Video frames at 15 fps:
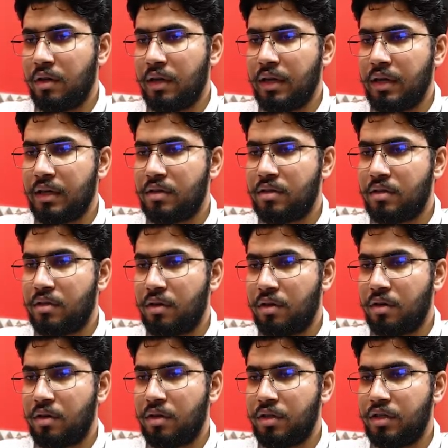x
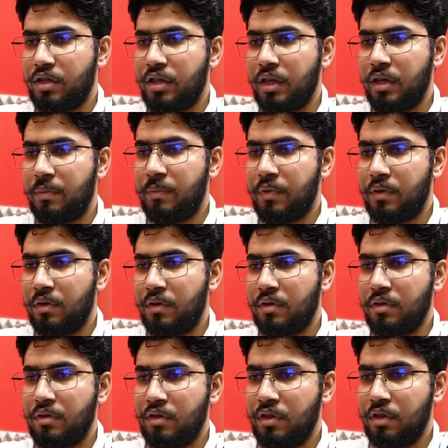dot shape
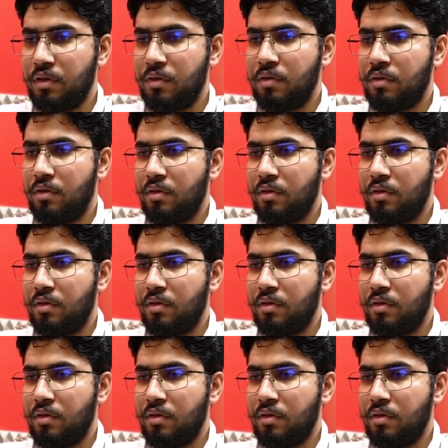0.